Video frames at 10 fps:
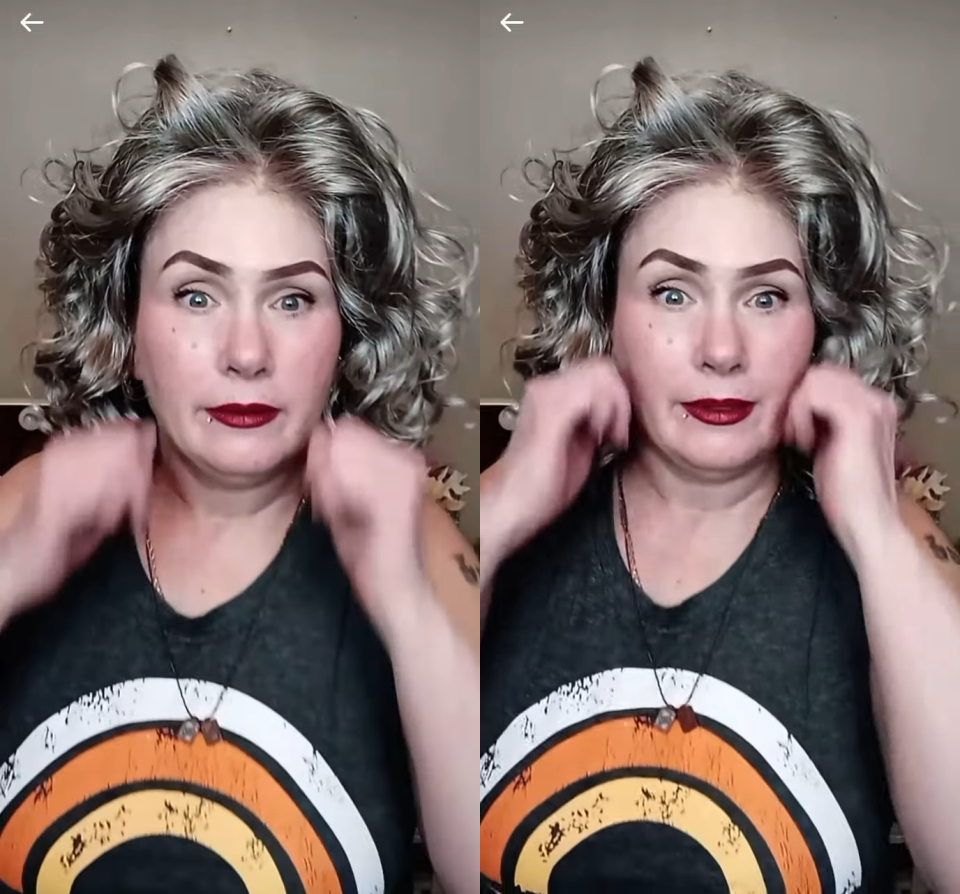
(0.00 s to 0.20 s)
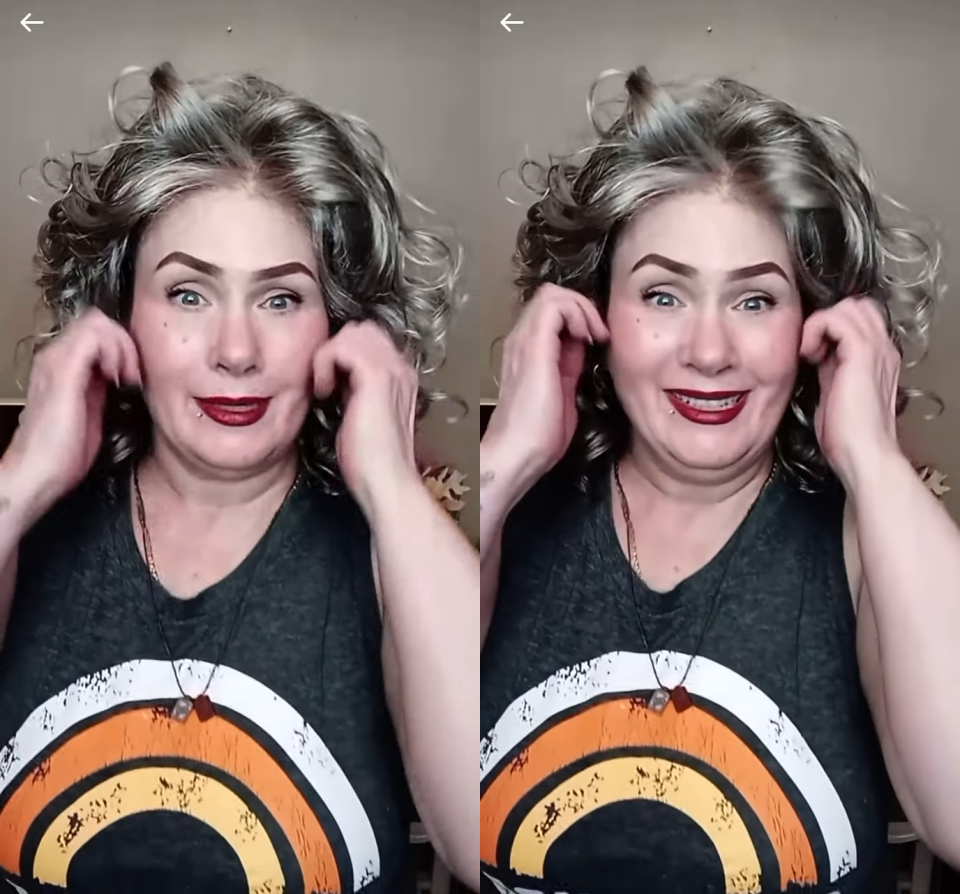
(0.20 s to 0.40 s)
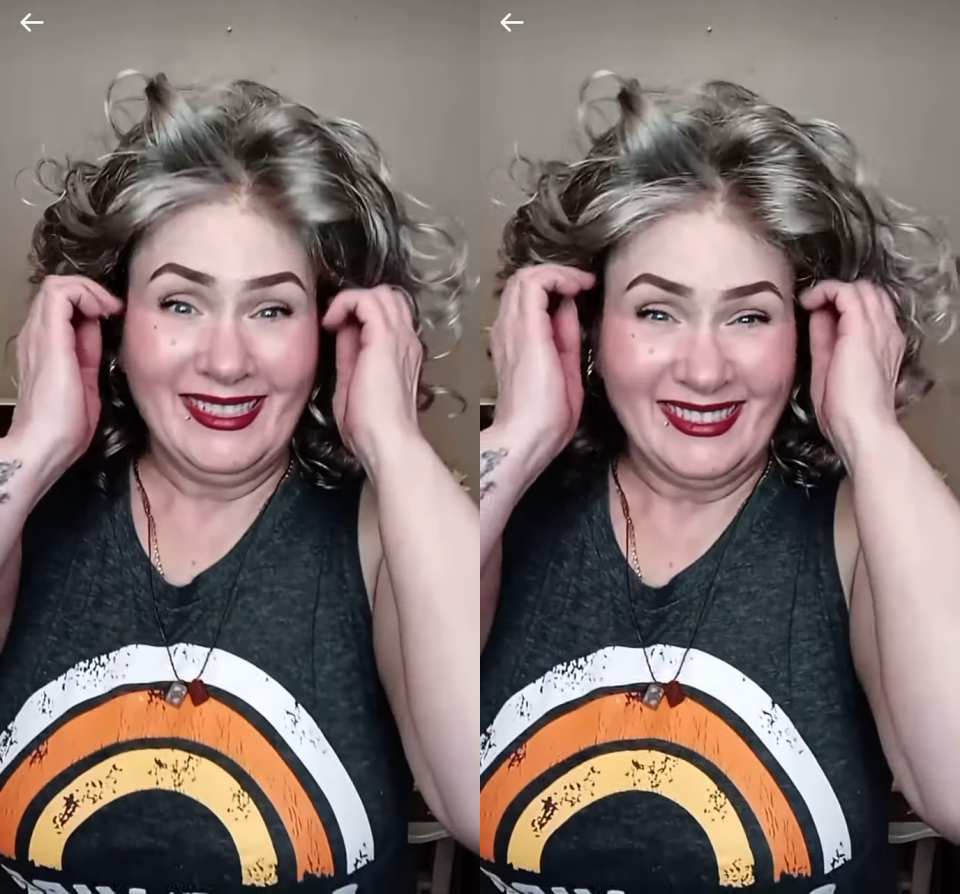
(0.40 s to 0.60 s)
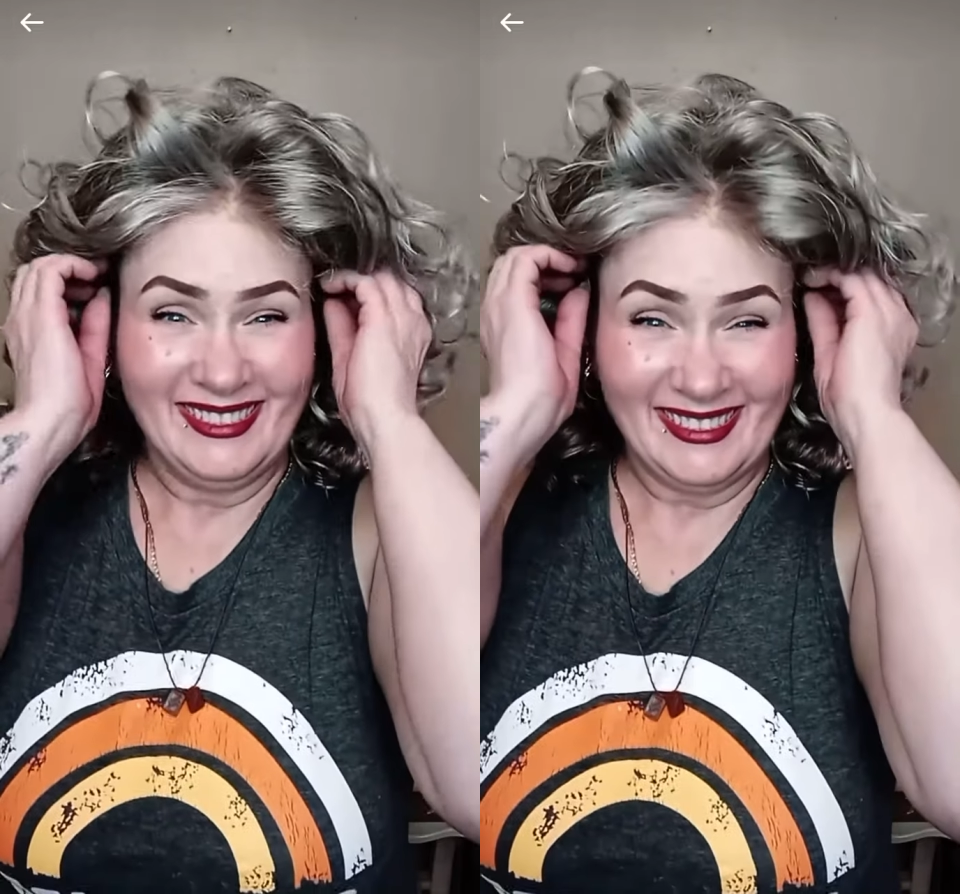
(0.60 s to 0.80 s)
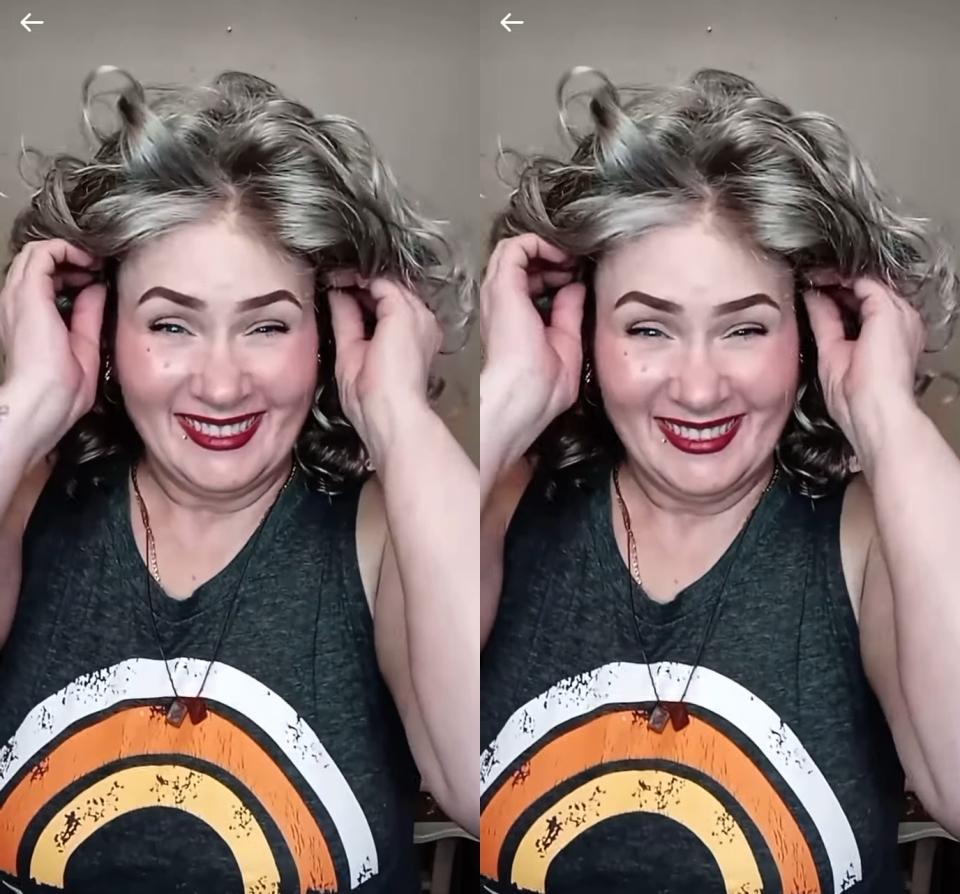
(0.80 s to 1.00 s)
Yes,
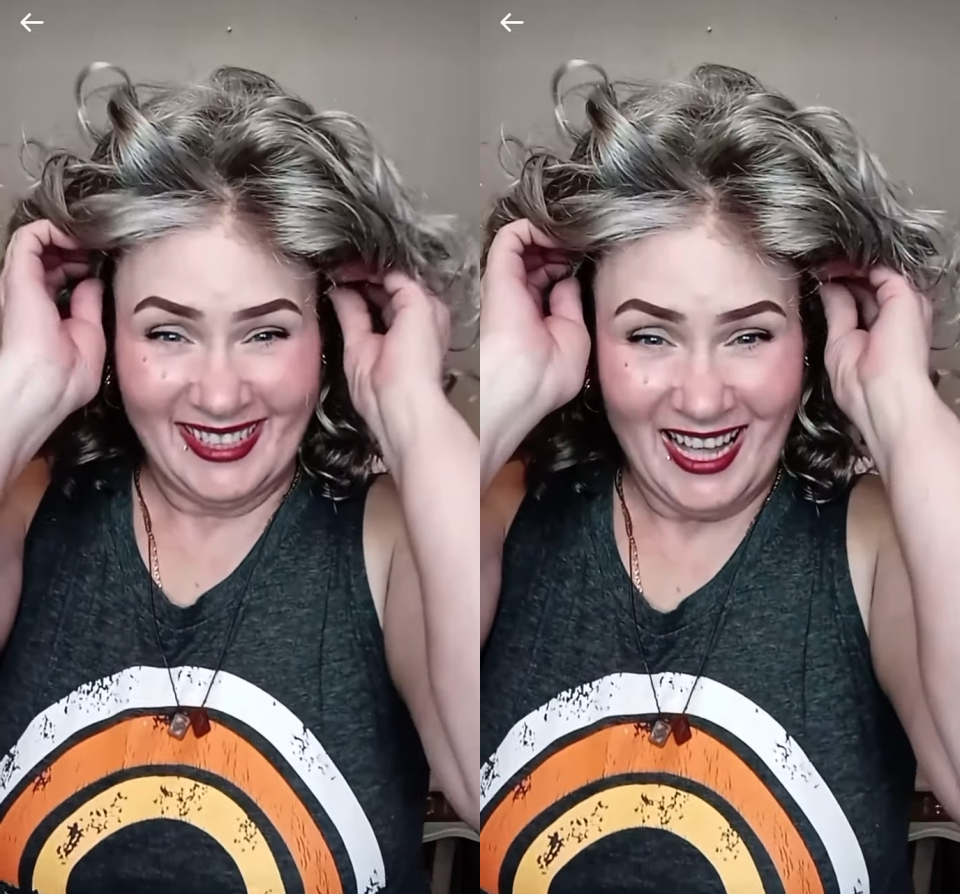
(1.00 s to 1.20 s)
Wanda!